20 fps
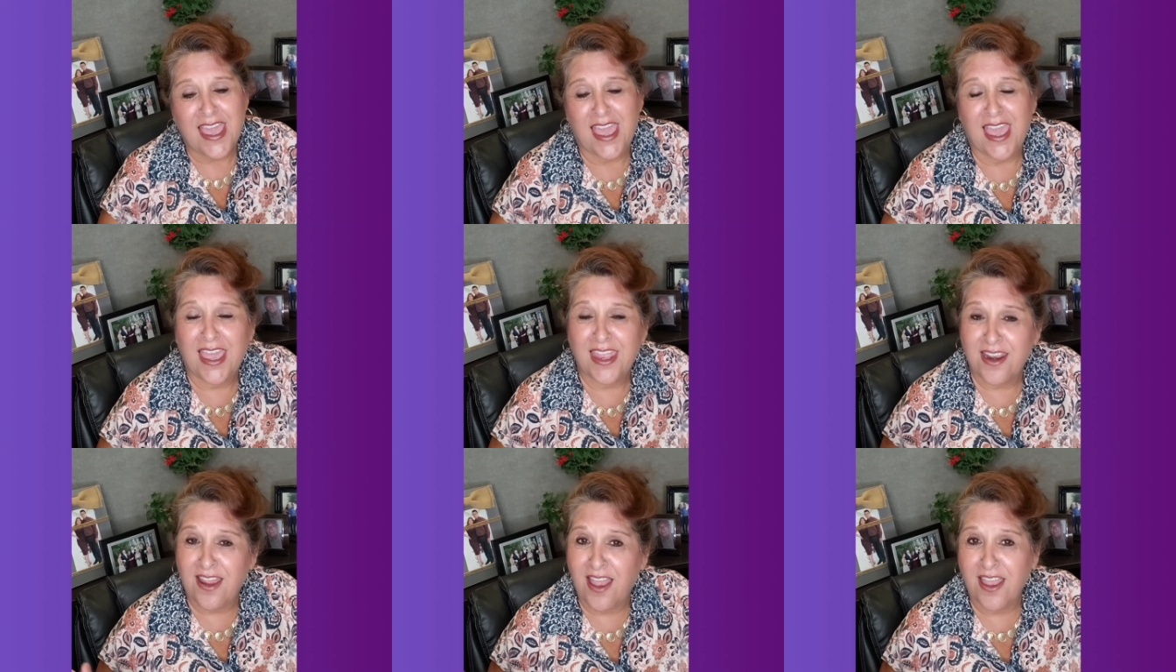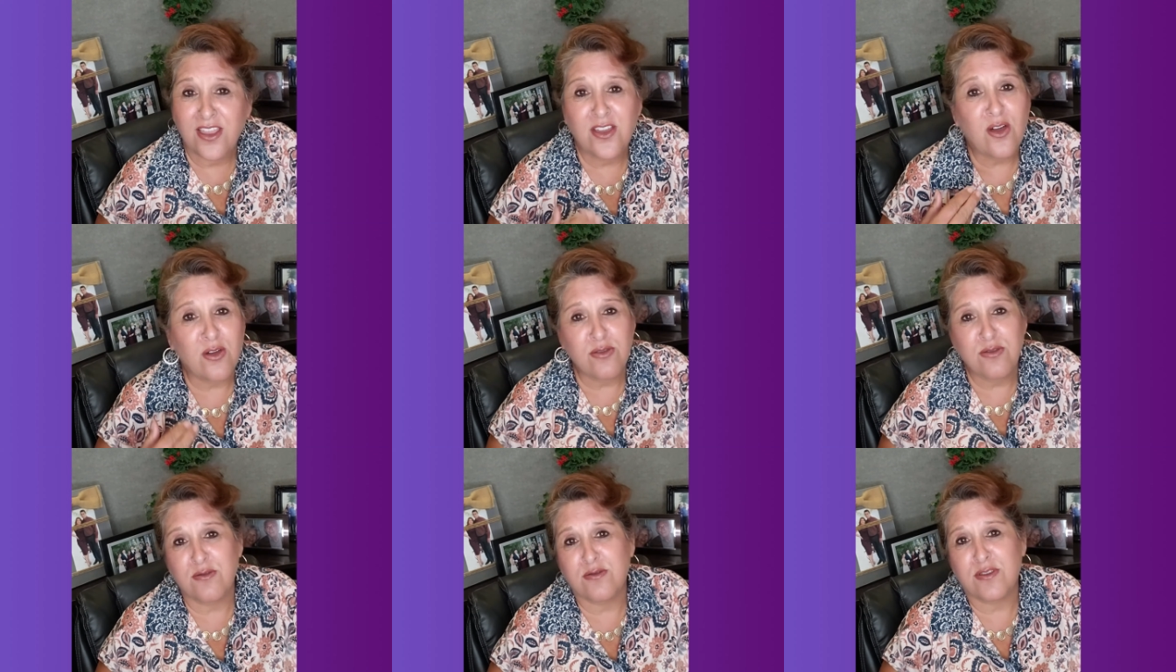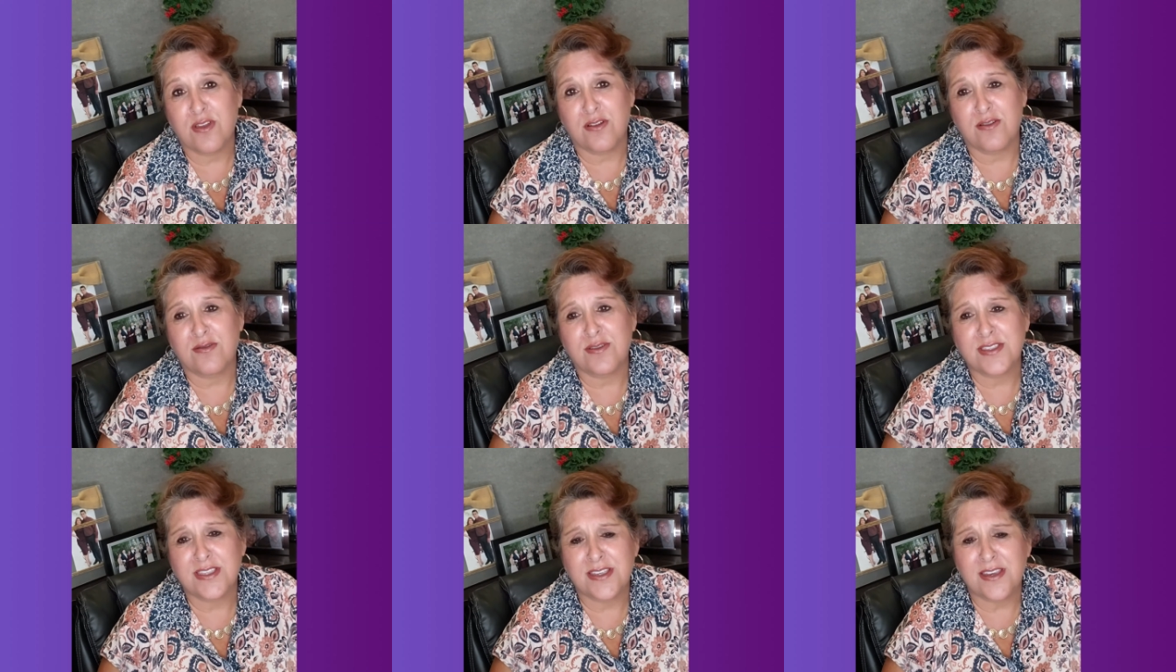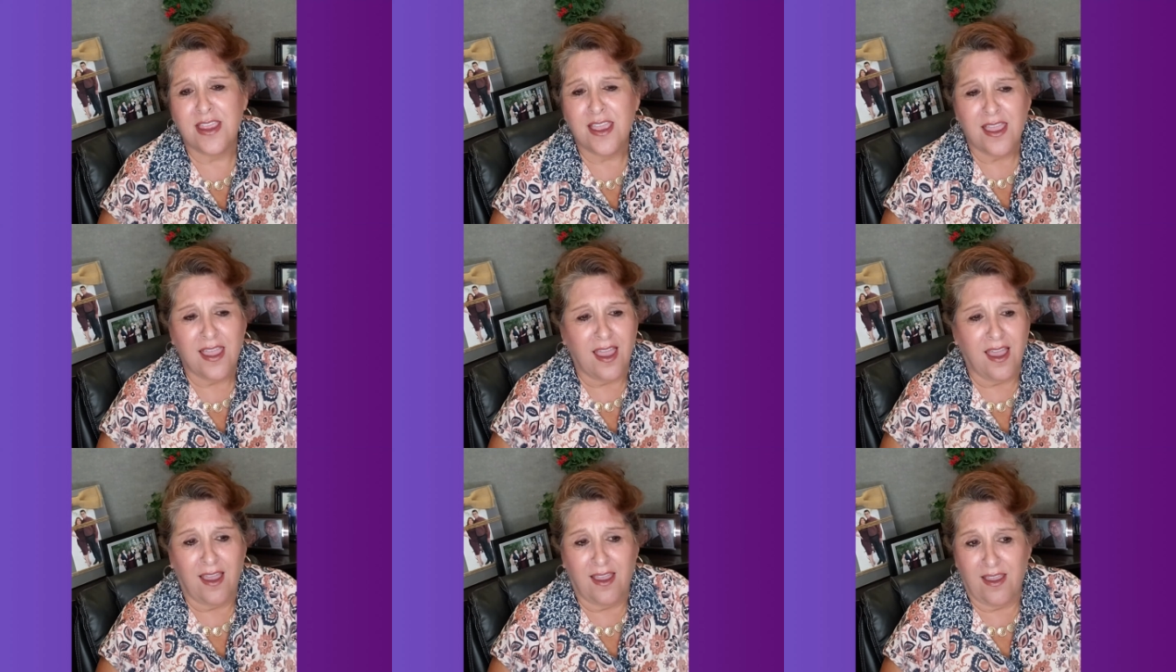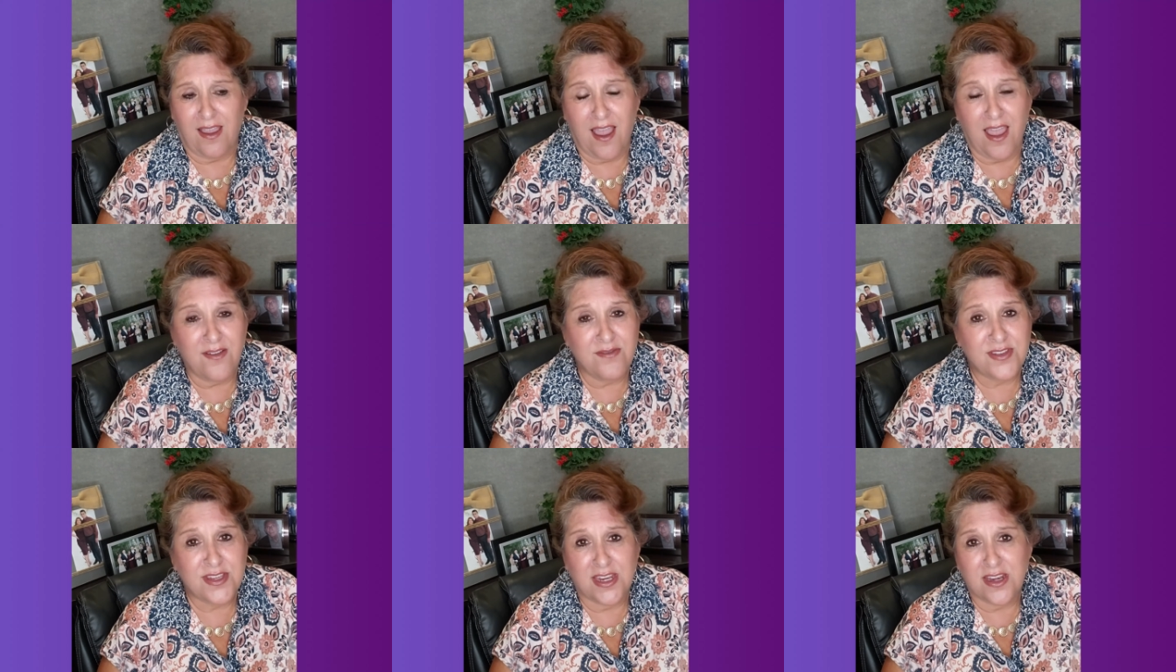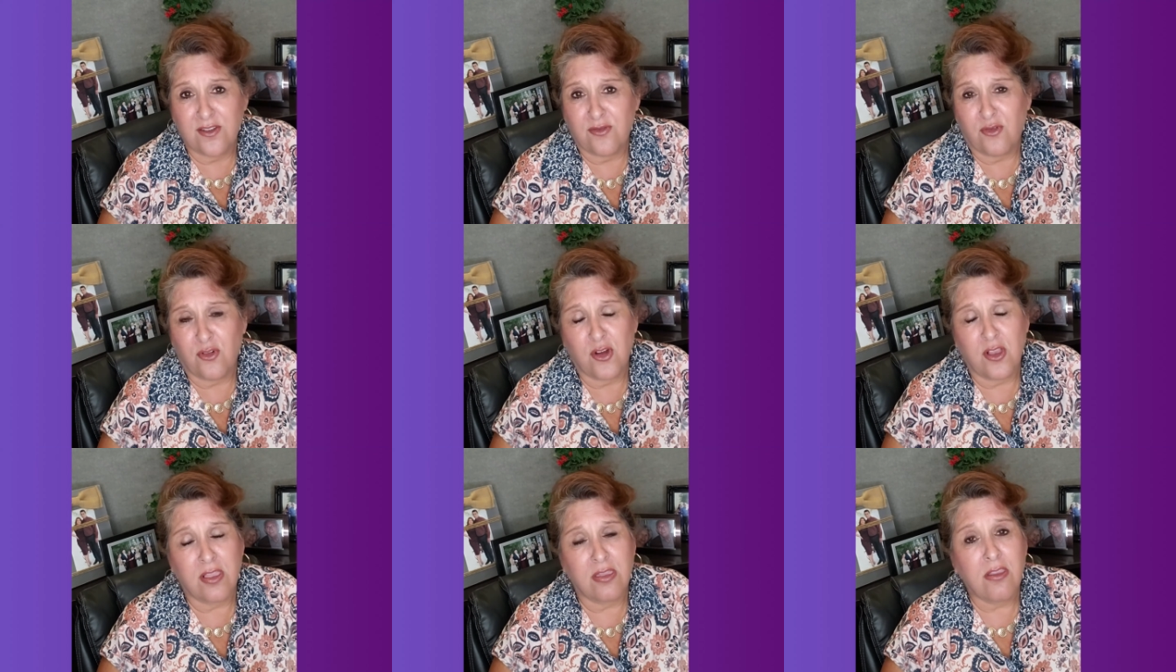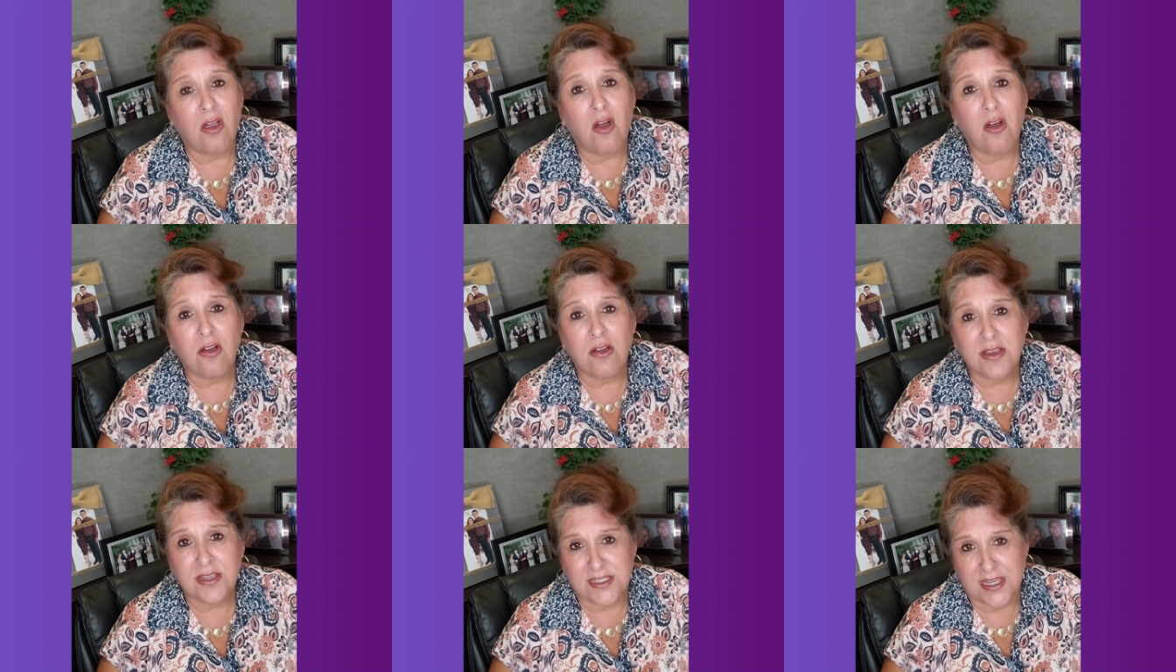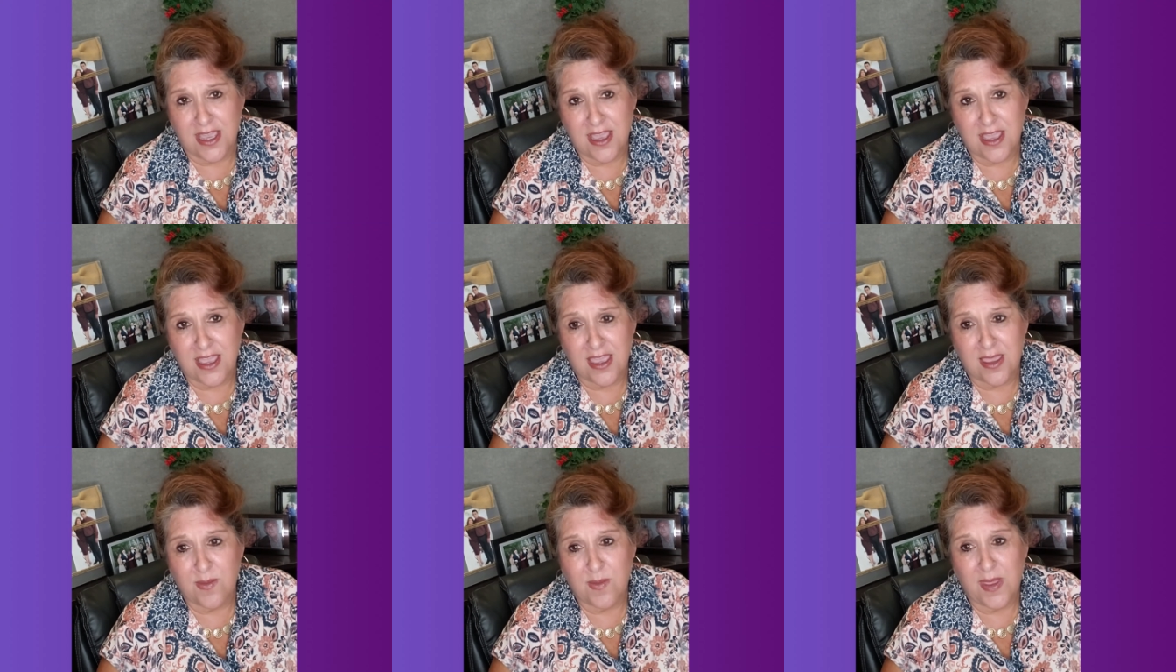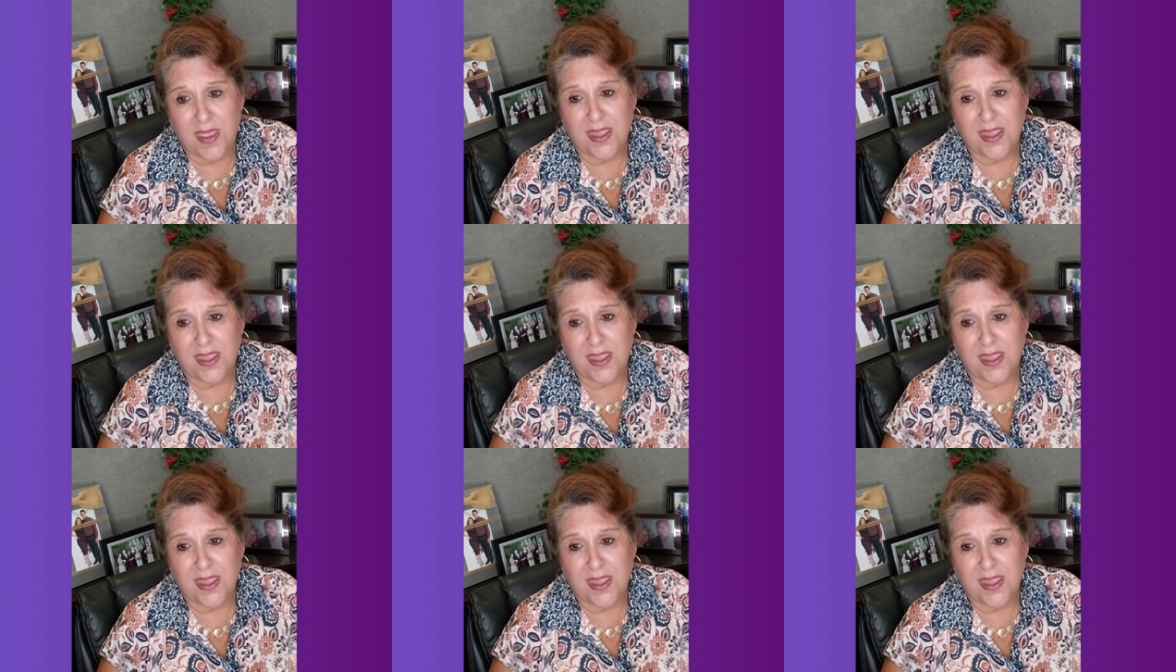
And I go through those. And I've done it for a long time.